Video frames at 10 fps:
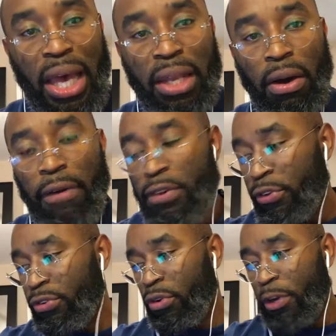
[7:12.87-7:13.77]
of your
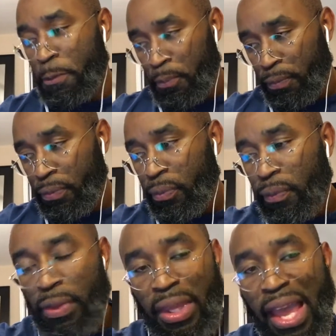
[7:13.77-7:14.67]
story.
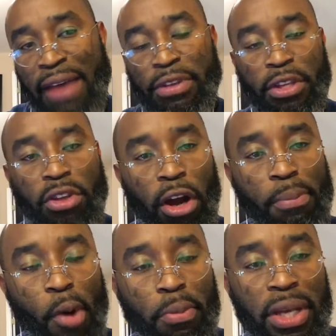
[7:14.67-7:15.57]
After the dark
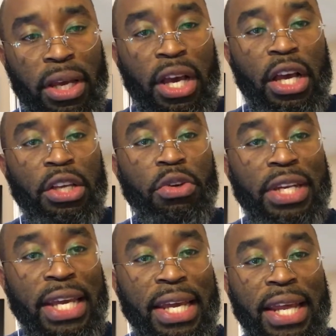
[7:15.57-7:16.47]
moment, you
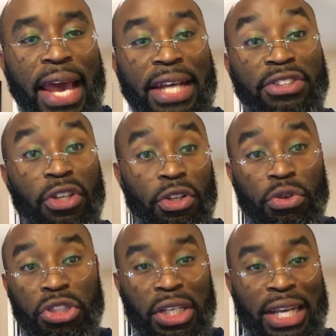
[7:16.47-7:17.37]
need a
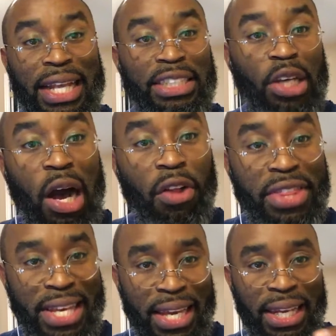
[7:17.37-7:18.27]
solution, and that's called
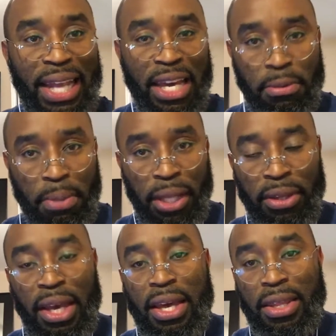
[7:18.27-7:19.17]
the enlightenment.
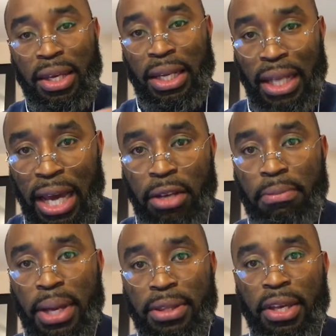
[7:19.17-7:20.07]
The
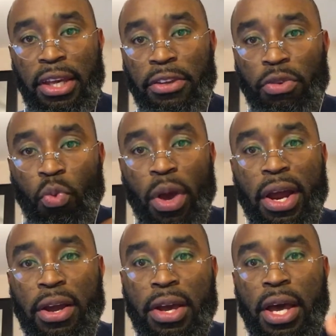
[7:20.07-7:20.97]
enlightenment is
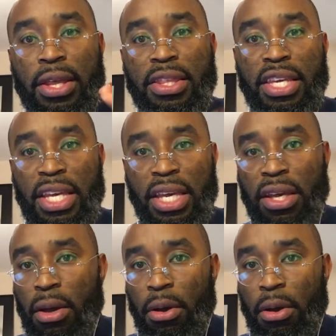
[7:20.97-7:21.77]
where the